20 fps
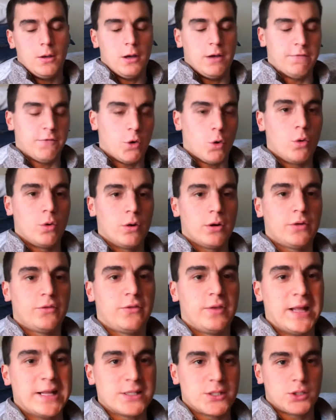Of course,
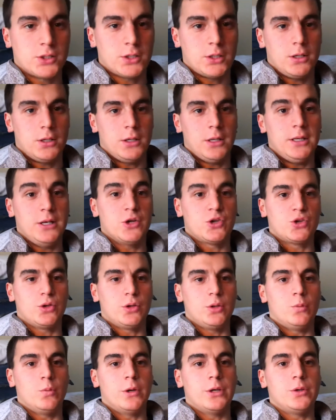that's
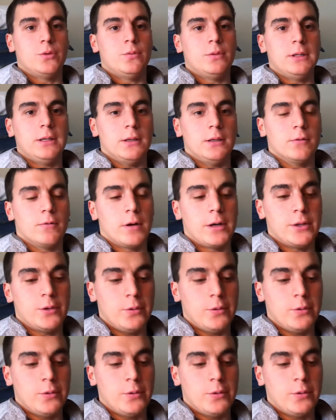initially what you need, right?